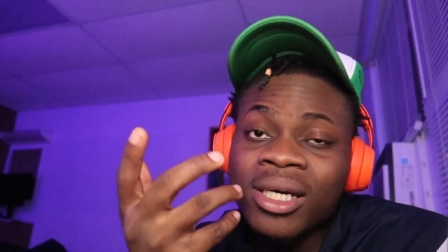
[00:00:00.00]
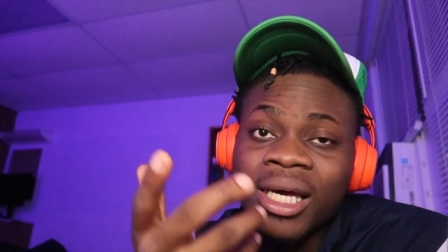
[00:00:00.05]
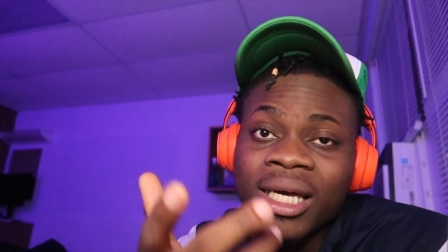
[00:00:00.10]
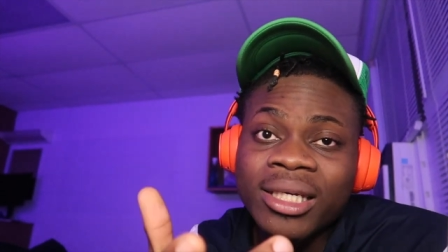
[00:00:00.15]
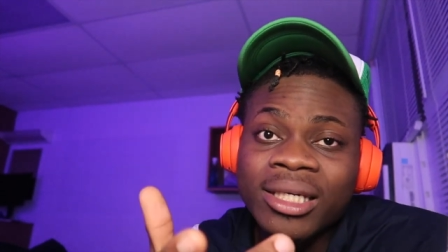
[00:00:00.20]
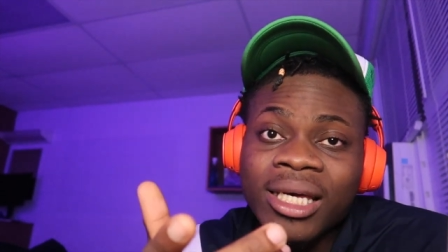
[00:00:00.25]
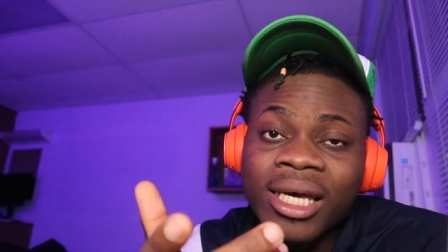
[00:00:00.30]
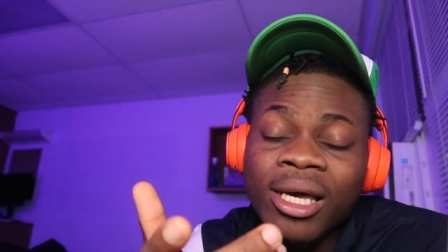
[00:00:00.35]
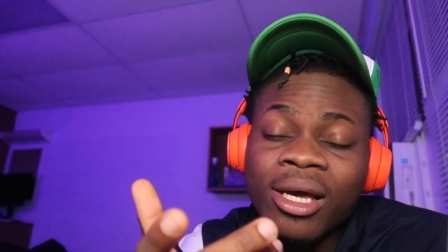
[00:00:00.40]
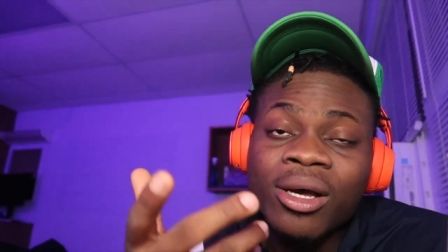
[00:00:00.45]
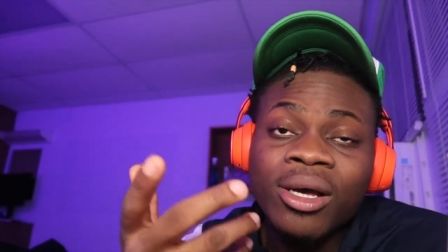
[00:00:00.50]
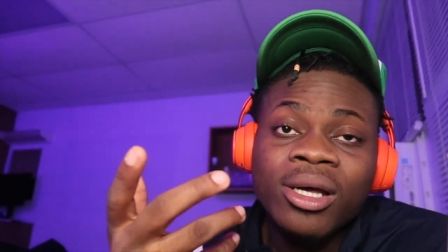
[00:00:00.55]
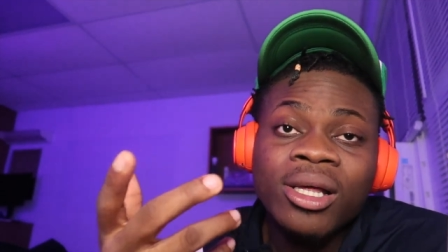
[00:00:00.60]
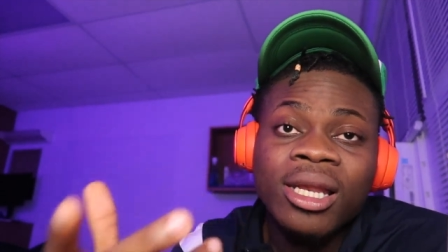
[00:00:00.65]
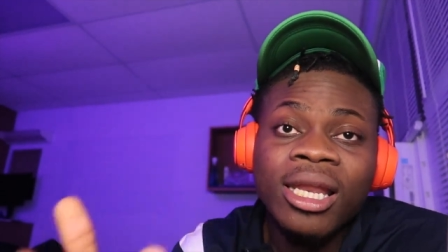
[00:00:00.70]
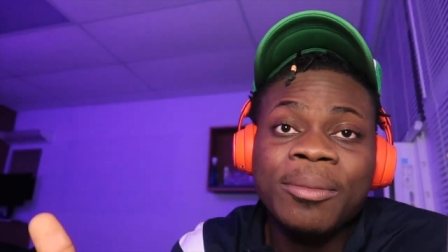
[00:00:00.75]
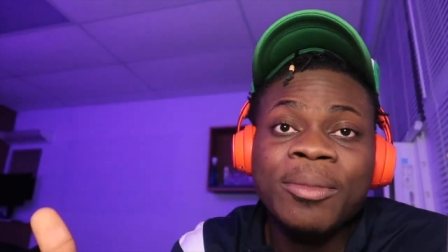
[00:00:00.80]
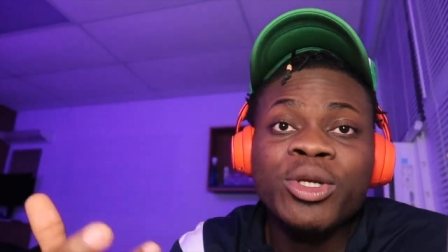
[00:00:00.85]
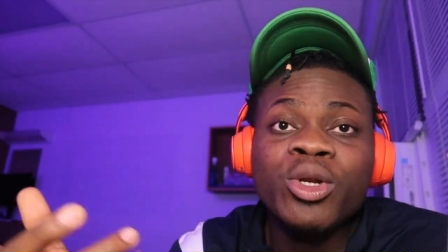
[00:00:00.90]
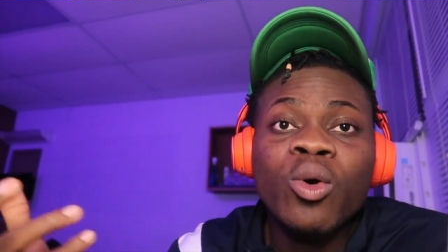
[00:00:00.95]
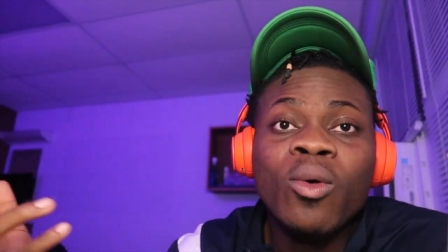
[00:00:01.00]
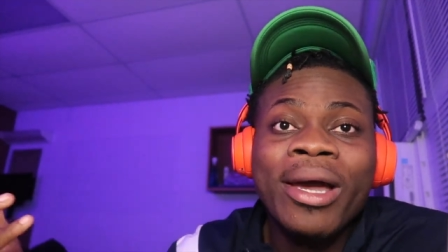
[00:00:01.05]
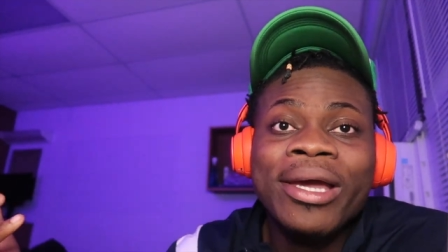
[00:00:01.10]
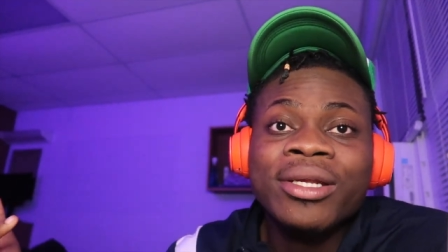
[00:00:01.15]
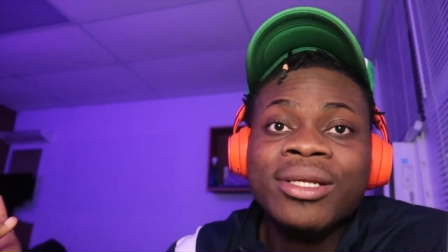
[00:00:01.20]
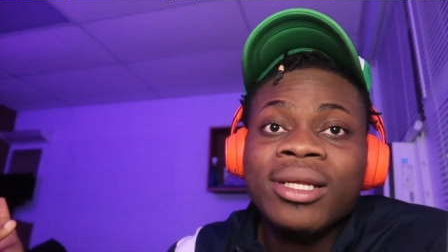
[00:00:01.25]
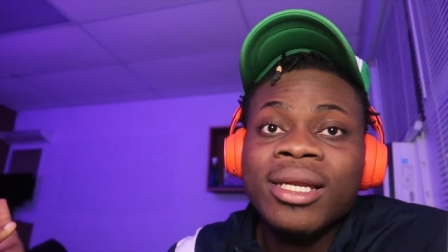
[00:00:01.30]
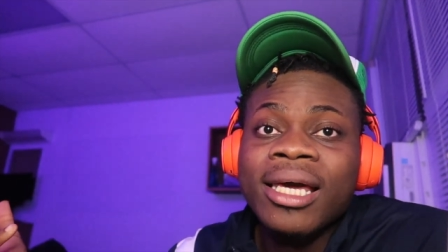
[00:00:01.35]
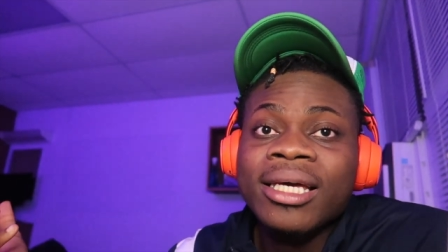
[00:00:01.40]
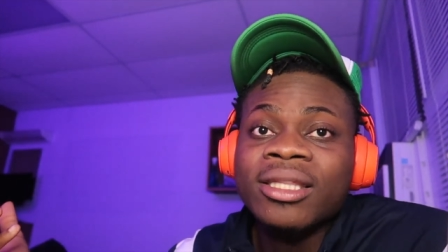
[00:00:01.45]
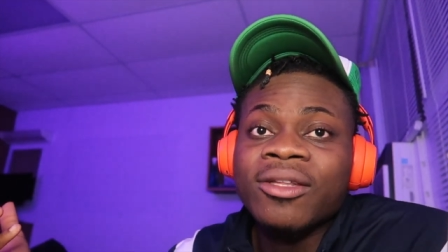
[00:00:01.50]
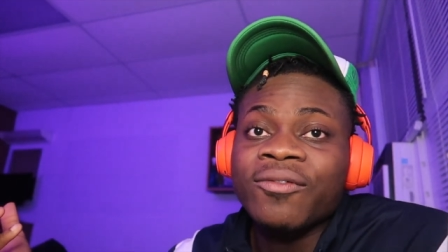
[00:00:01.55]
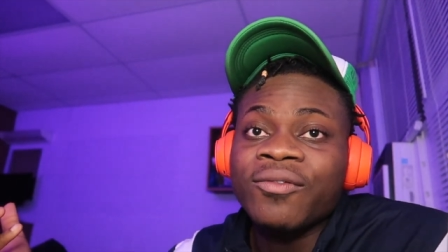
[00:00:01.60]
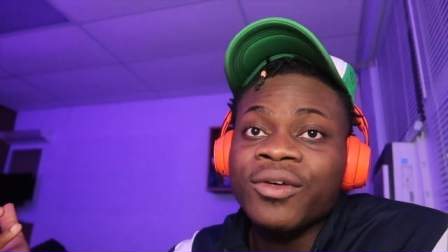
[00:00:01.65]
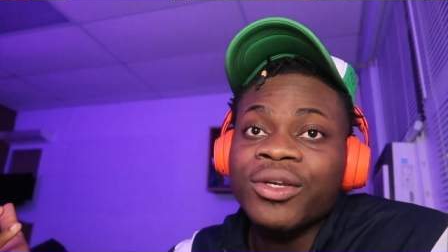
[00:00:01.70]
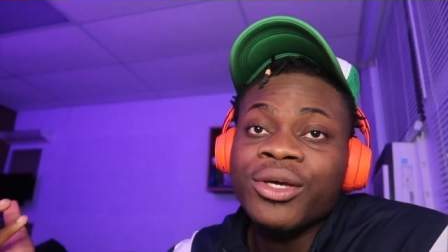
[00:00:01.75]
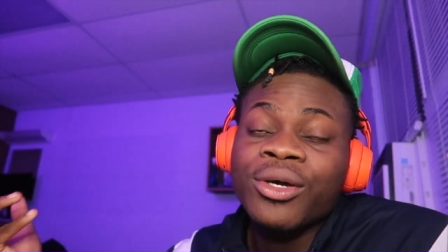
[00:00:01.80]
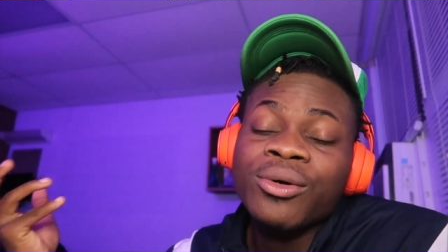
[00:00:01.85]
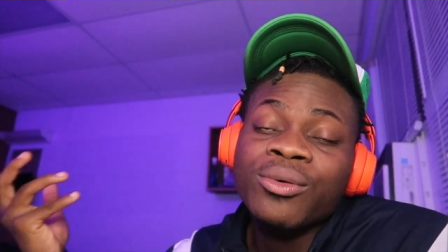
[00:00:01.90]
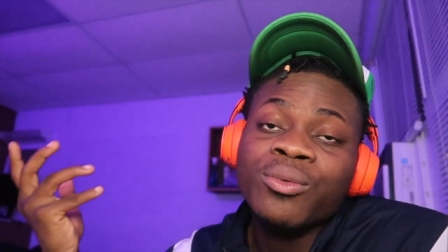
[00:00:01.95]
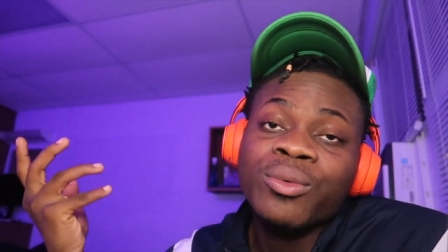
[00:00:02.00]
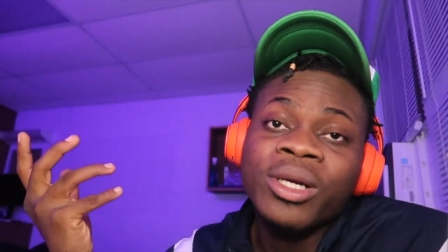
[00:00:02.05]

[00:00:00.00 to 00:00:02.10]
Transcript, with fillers: And yeah, let me know why you didn't like the video.